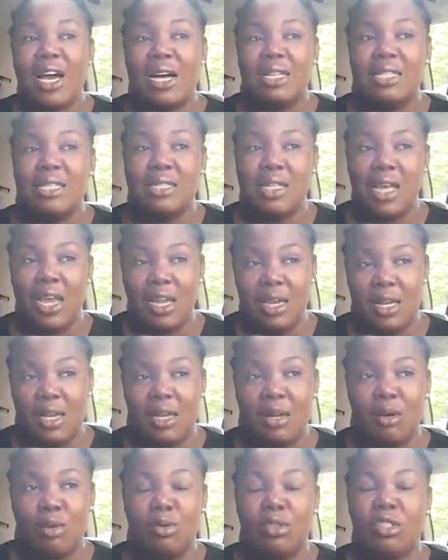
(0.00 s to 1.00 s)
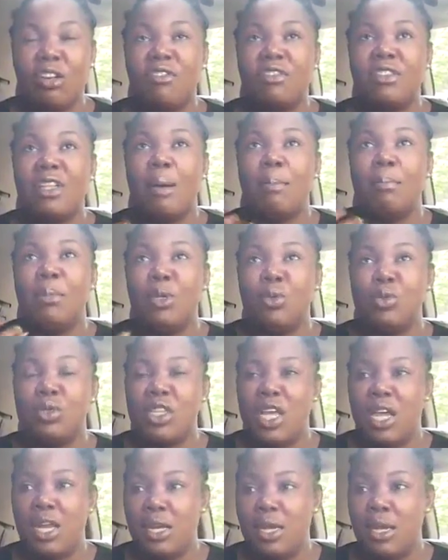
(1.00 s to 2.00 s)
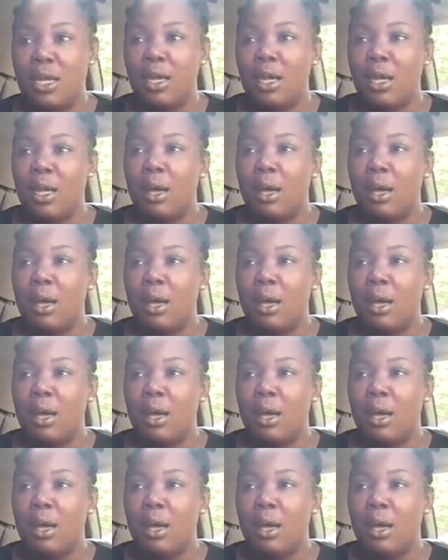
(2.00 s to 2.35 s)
kazi zaidi, kutafuta mbinu zaidi,